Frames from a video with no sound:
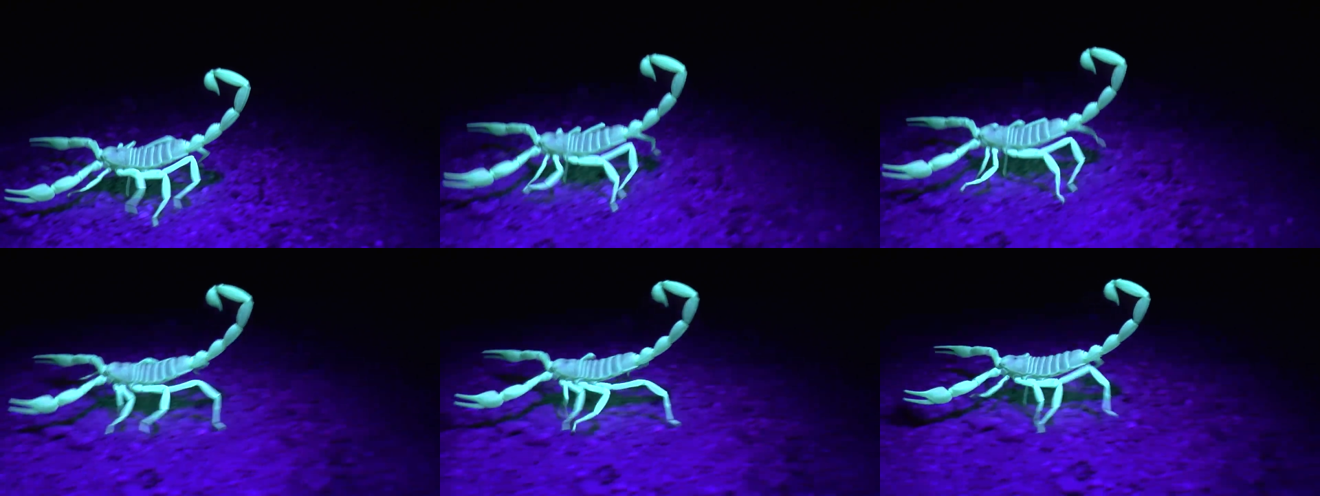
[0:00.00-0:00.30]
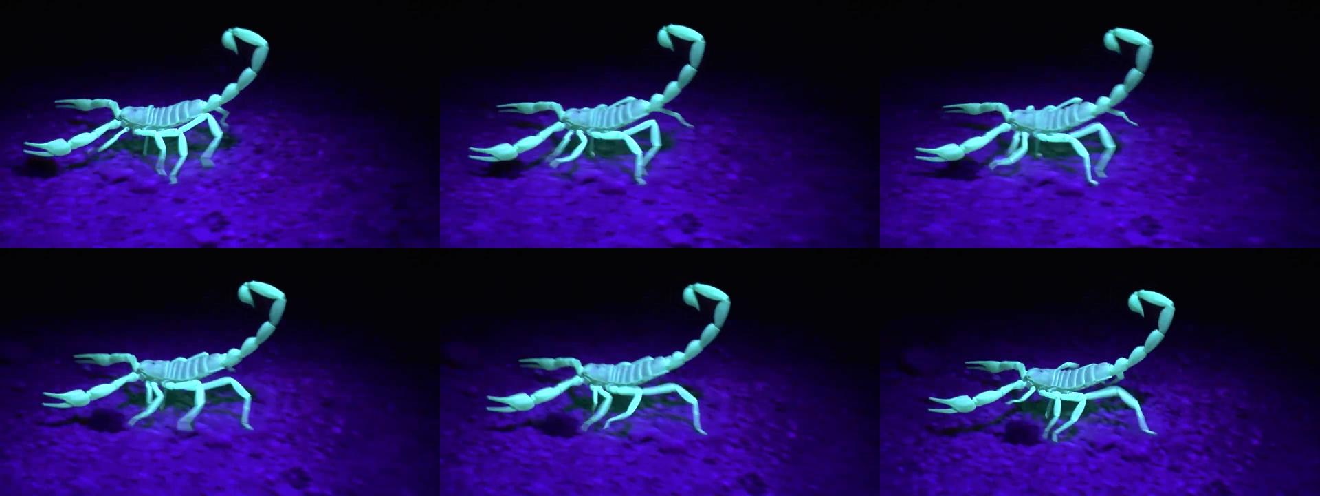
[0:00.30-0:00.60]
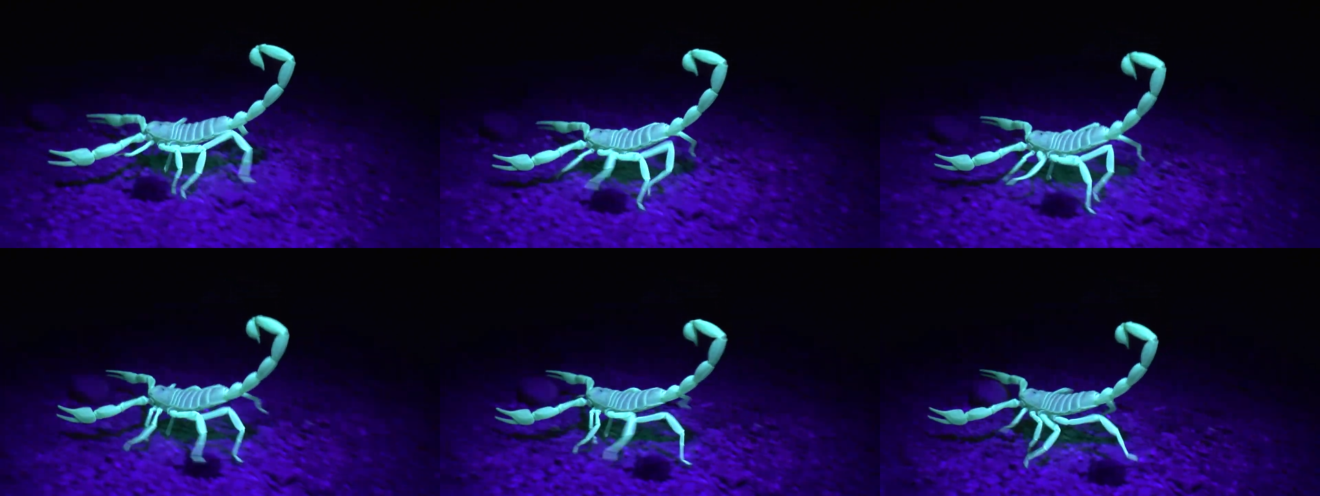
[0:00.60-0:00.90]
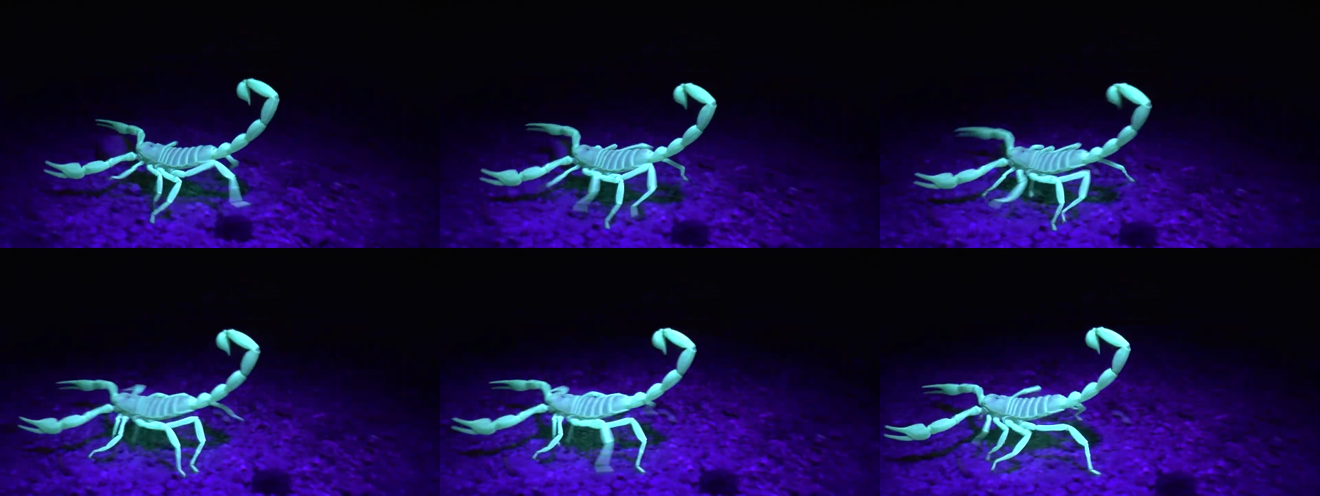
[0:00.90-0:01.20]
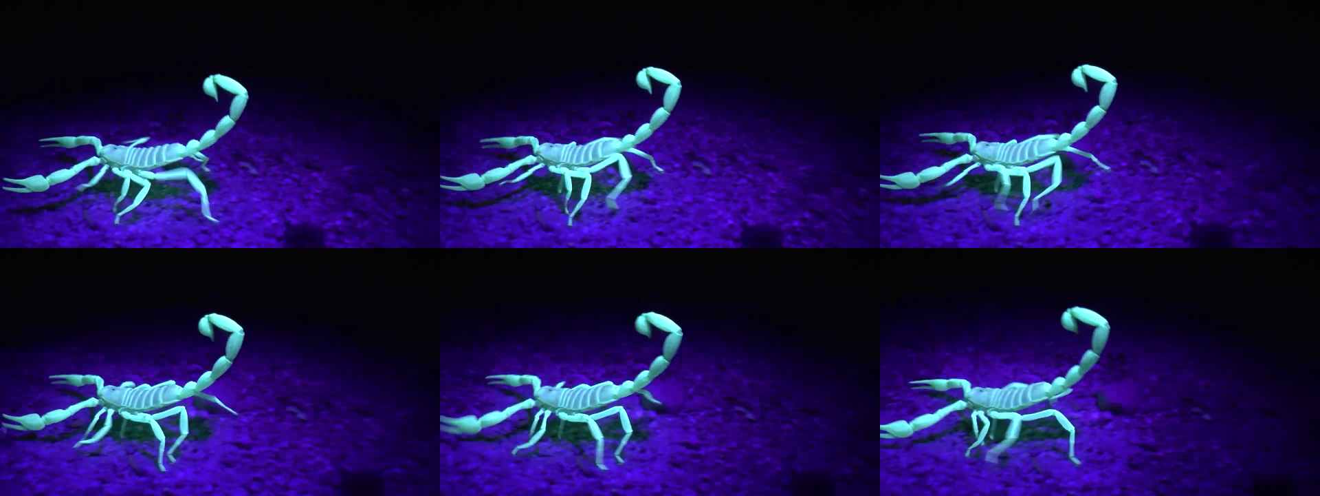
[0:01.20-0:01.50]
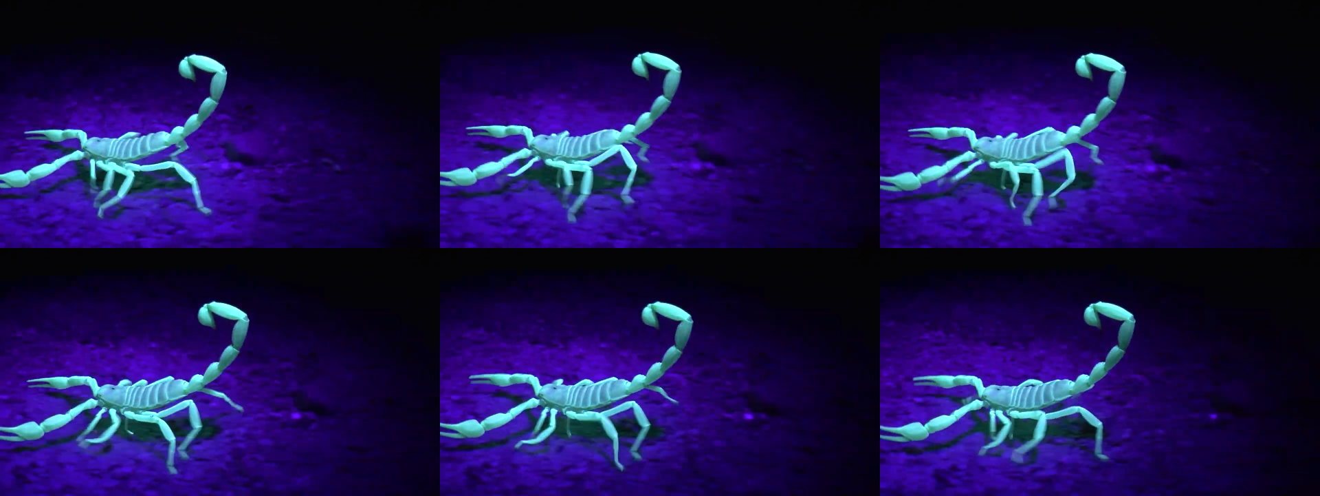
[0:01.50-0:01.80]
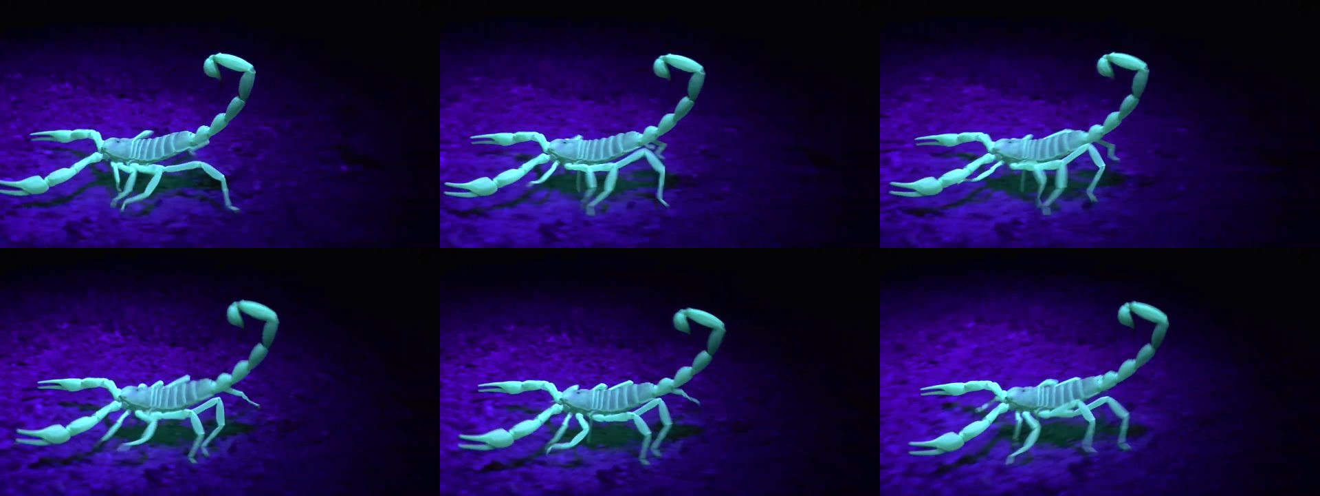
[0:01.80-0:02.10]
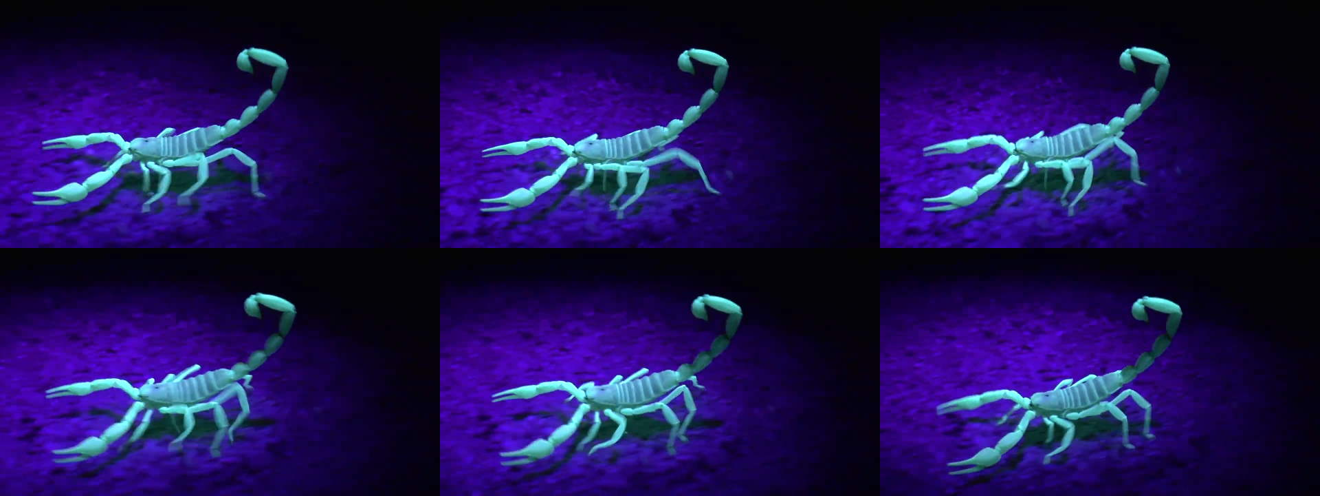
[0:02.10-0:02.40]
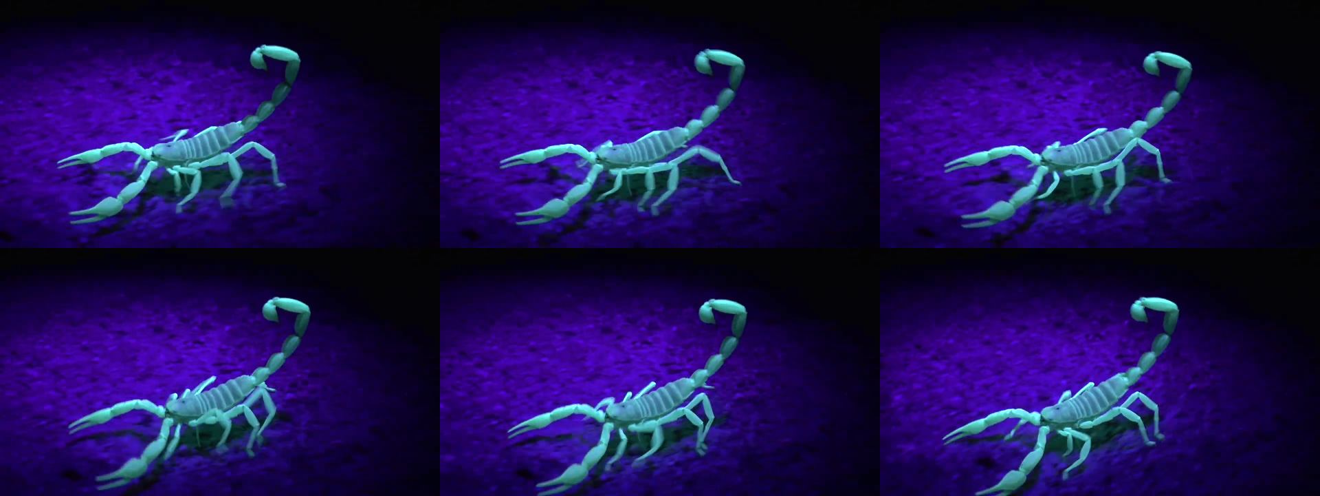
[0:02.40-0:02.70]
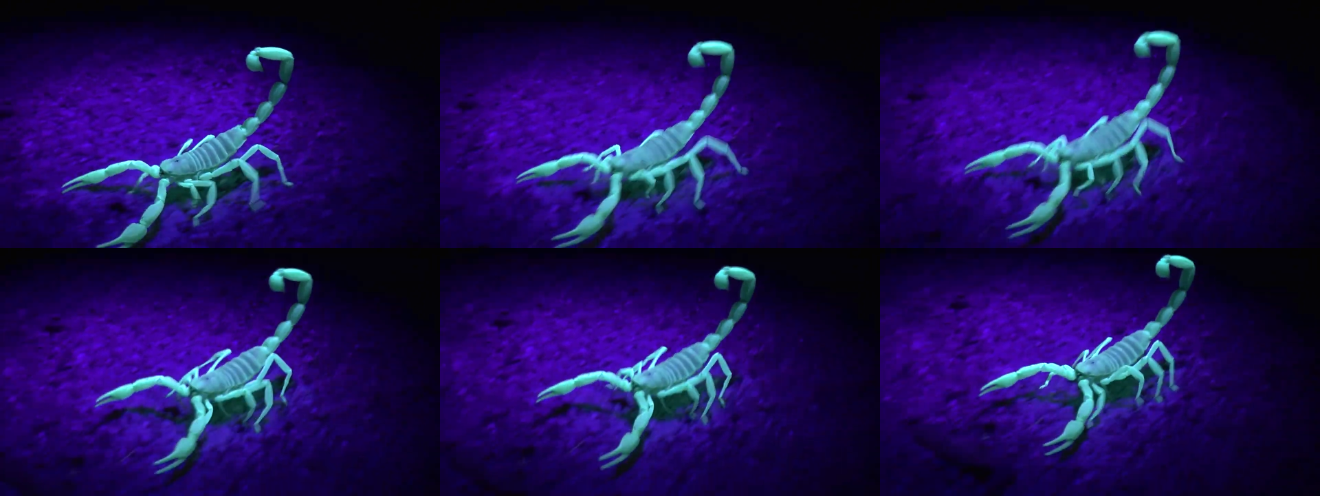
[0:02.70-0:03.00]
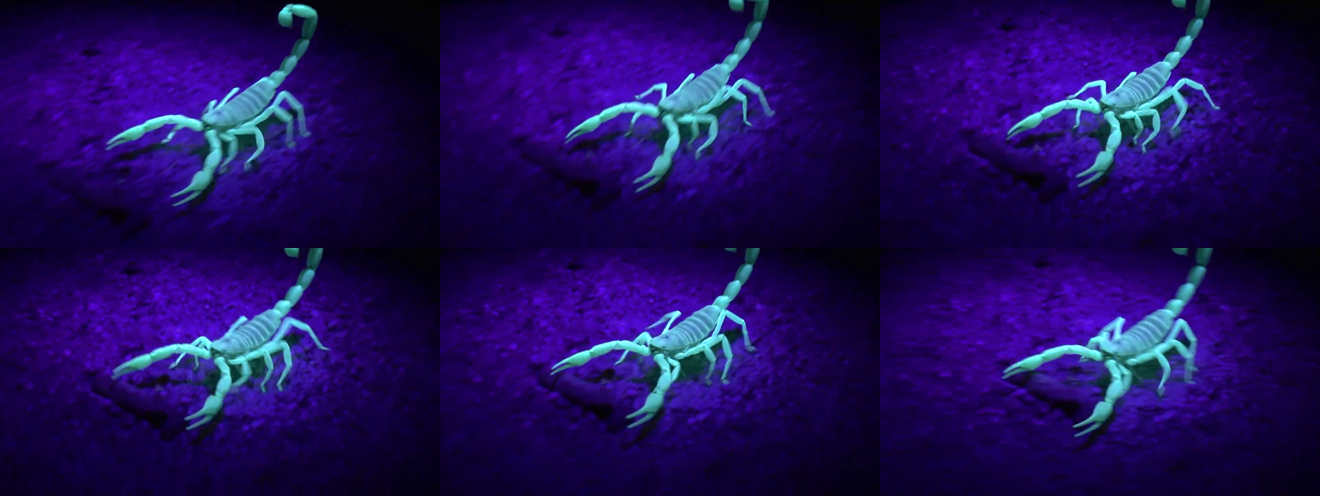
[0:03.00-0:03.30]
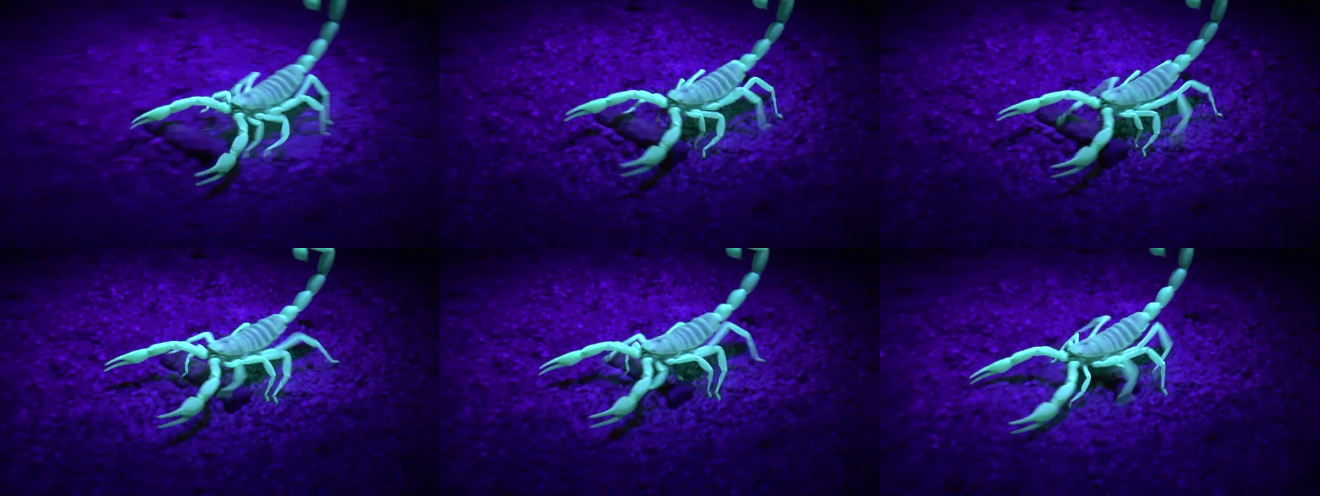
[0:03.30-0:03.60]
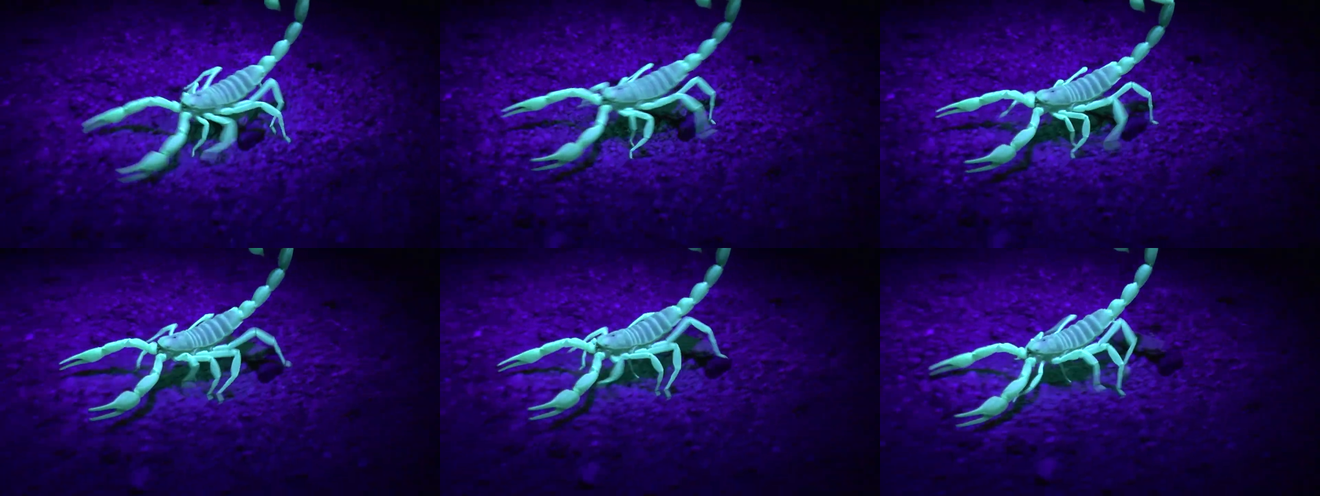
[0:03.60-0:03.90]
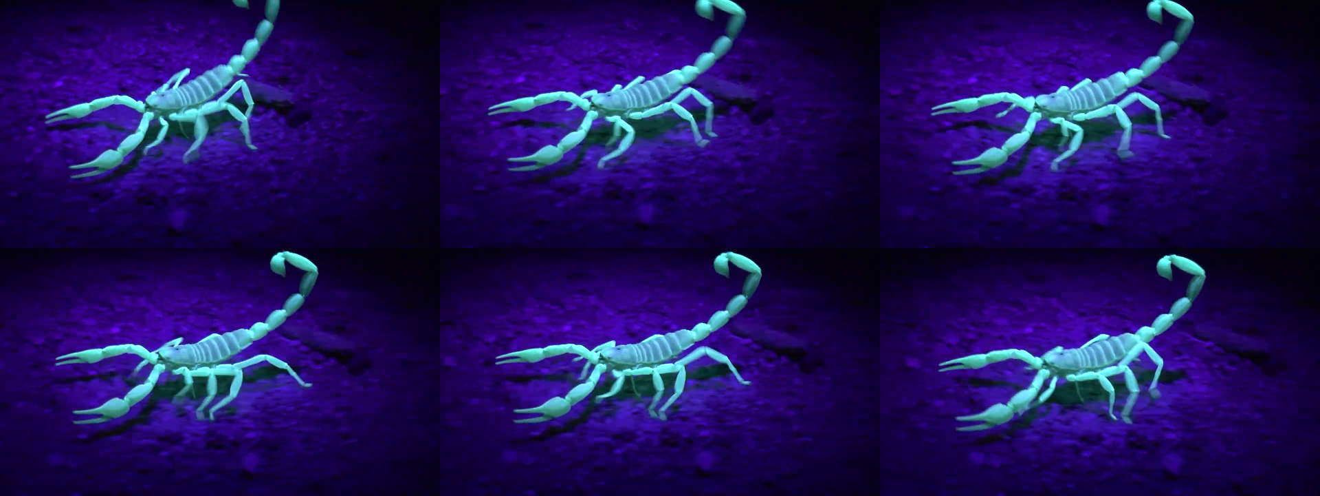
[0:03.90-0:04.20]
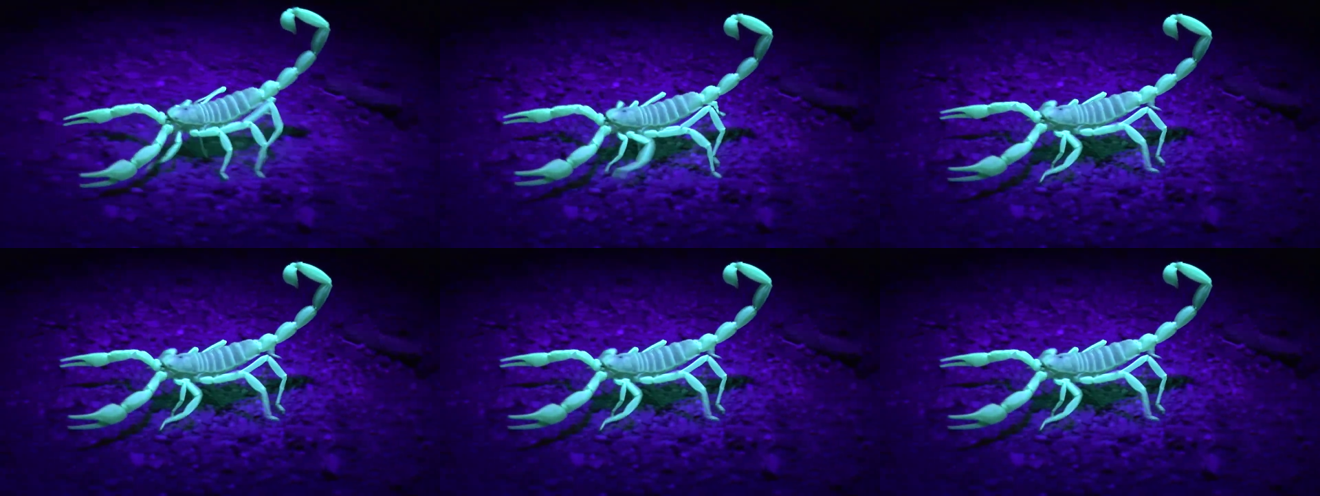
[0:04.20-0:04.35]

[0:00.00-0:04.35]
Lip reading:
[unreadable: no face in view]